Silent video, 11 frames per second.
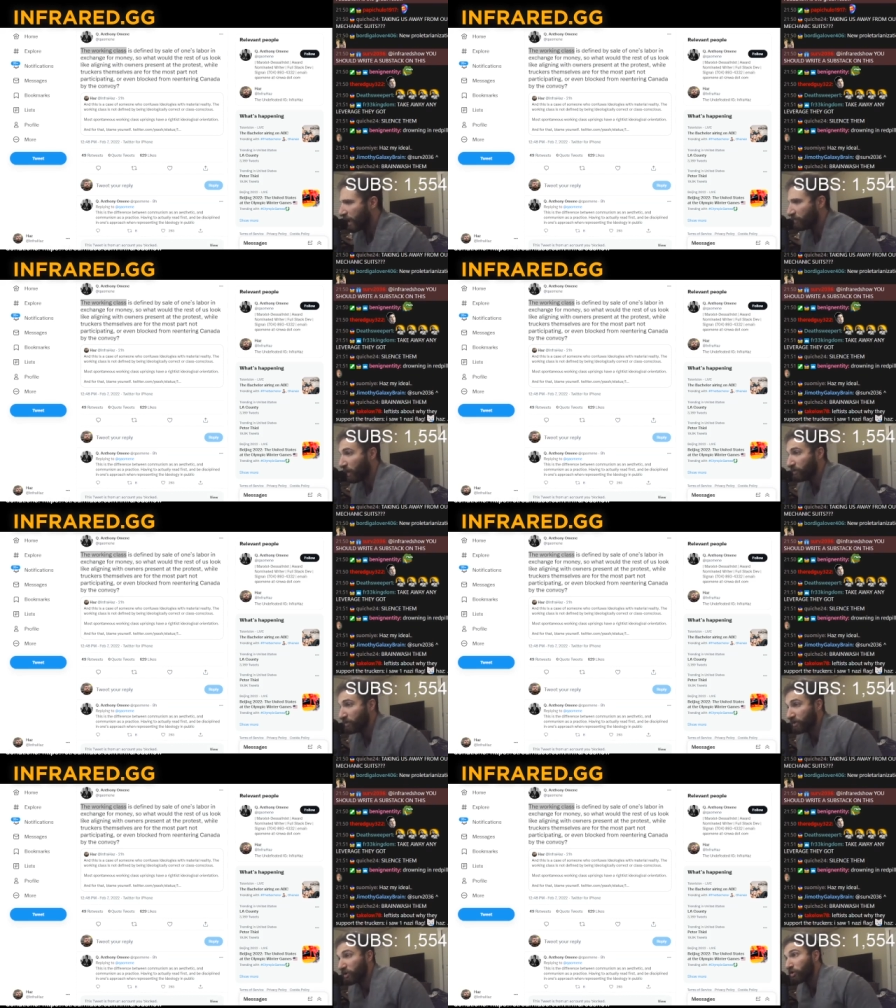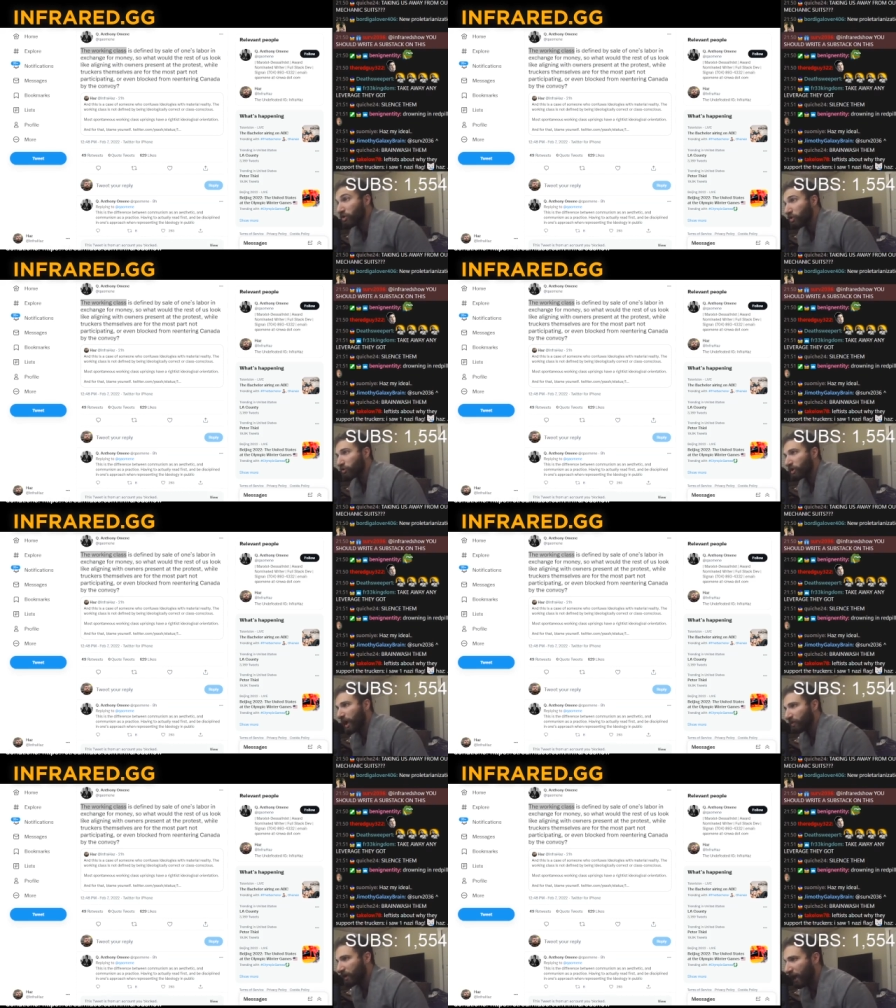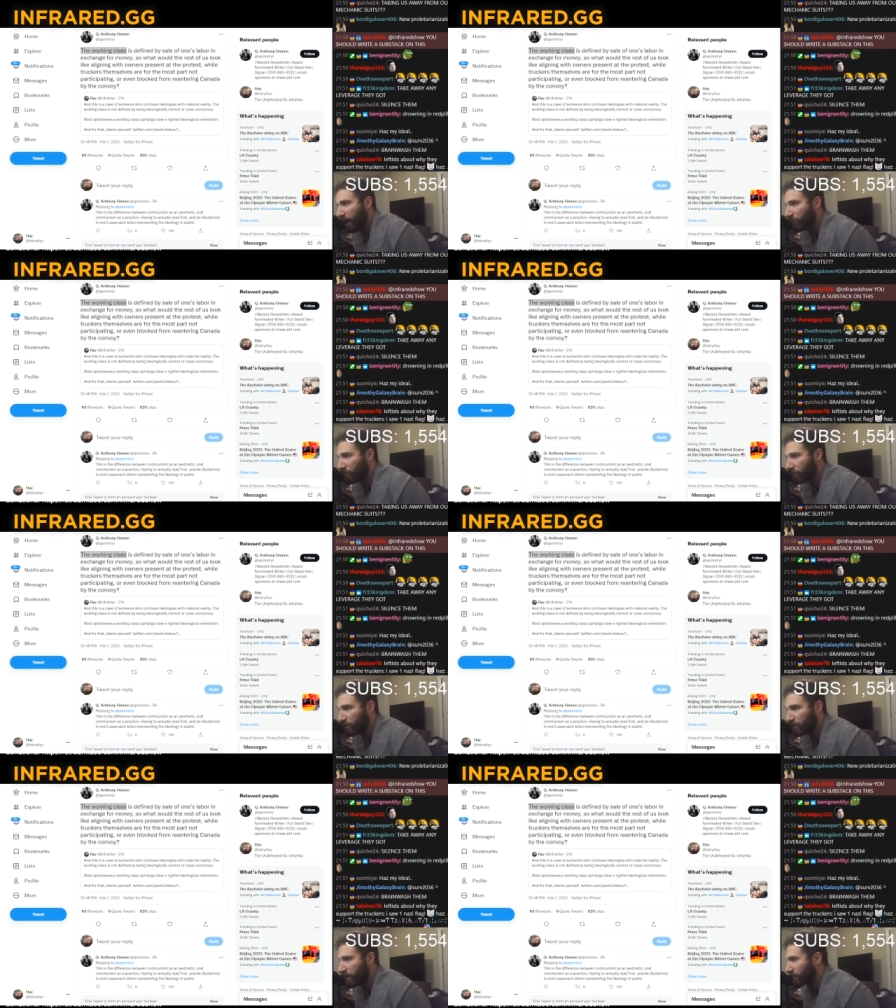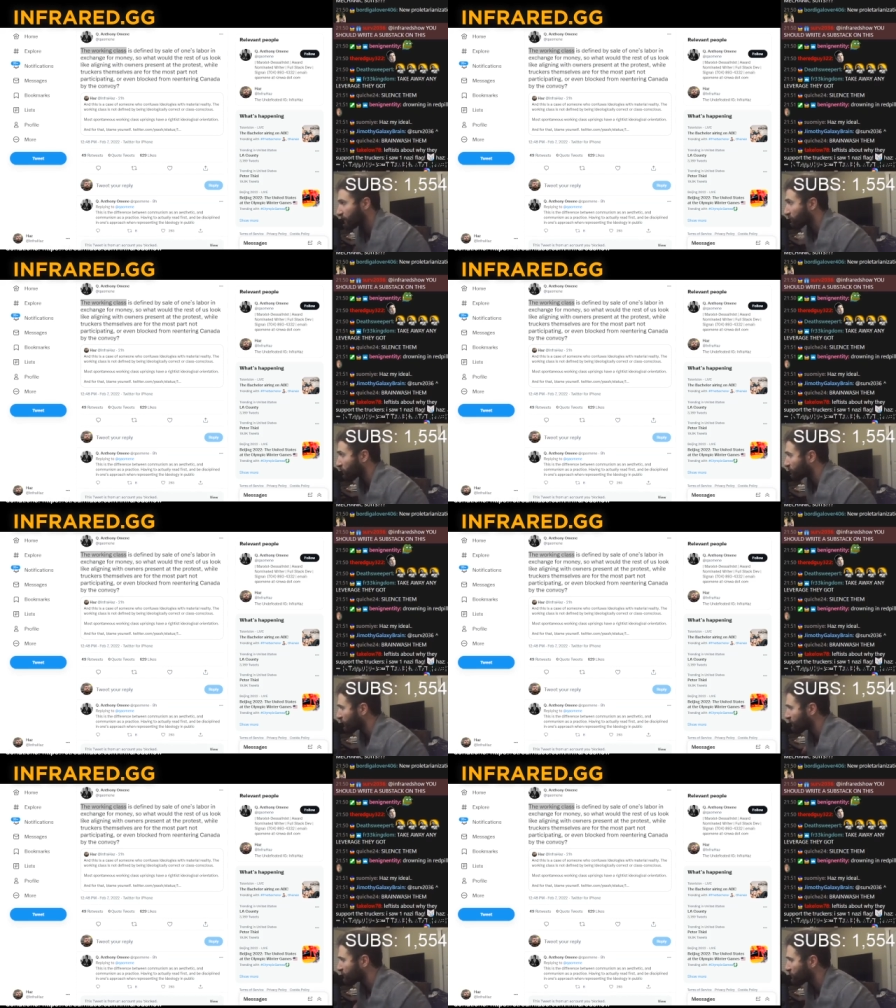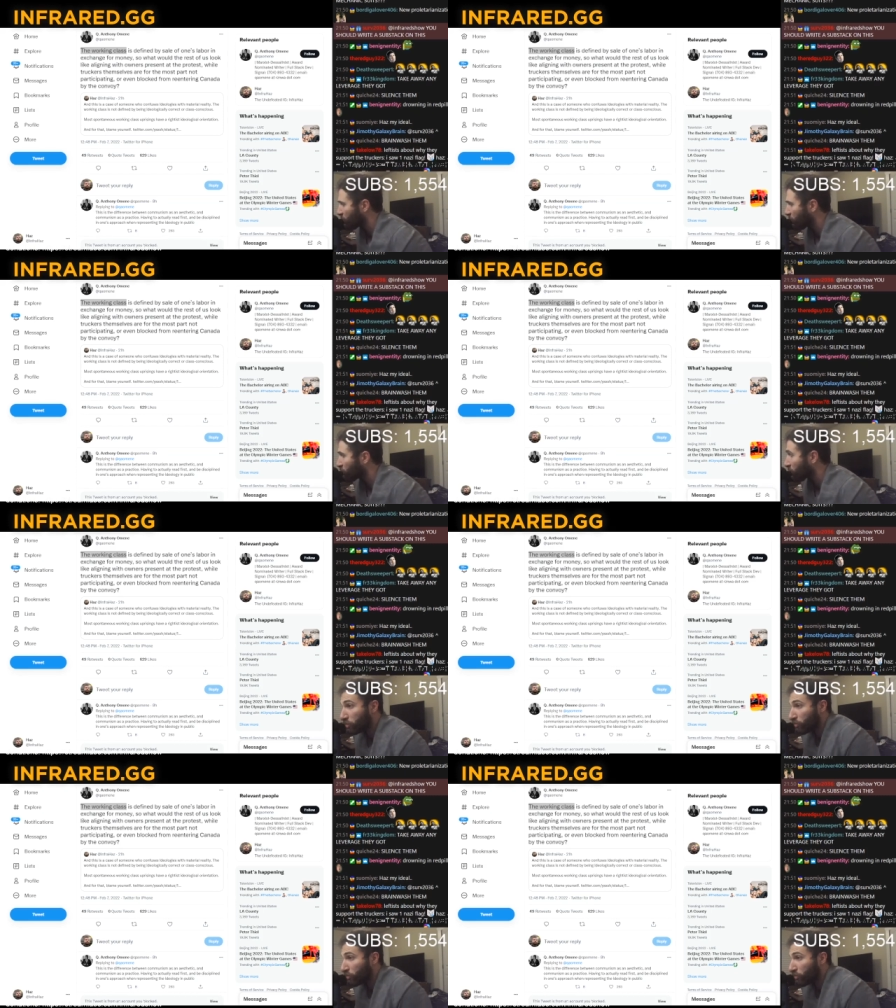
He represents a new type of capitalist that's going to replace the old one.